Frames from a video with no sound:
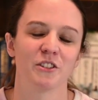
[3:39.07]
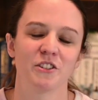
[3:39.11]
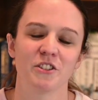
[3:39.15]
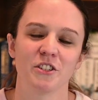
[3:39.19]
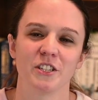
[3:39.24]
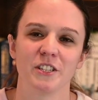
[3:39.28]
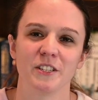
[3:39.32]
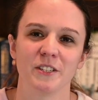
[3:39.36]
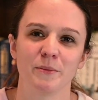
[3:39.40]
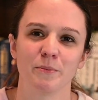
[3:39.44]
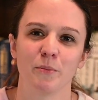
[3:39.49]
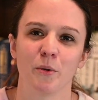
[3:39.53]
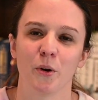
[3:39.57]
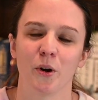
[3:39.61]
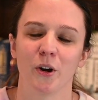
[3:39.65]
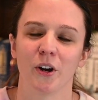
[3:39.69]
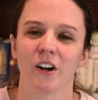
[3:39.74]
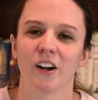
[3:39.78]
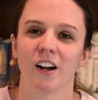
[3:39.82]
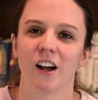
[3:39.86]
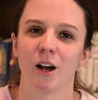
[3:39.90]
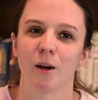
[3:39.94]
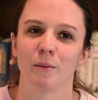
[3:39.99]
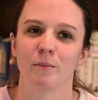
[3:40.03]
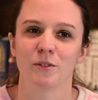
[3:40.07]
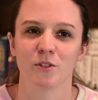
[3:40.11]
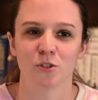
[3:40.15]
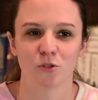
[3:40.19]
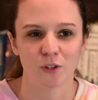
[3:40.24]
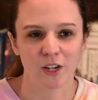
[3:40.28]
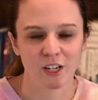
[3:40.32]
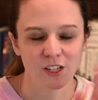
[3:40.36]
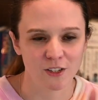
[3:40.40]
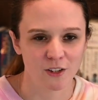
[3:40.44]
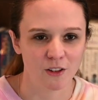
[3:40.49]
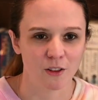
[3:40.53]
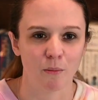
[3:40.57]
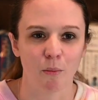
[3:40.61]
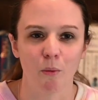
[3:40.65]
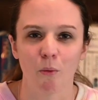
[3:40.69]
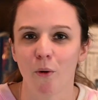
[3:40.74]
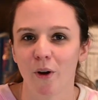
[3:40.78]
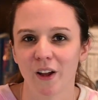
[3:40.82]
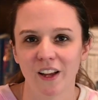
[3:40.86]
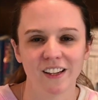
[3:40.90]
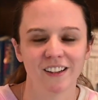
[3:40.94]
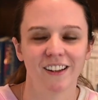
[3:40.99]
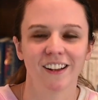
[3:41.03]
She's more straight to the
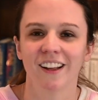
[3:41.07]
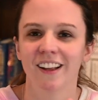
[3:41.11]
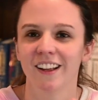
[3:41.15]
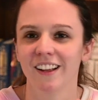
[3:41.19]
point.